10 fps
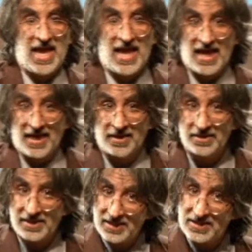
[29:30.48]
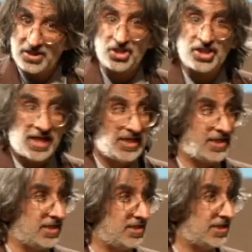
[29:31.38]
And Citizens
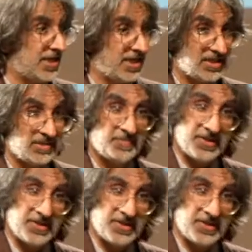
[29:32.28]
United says,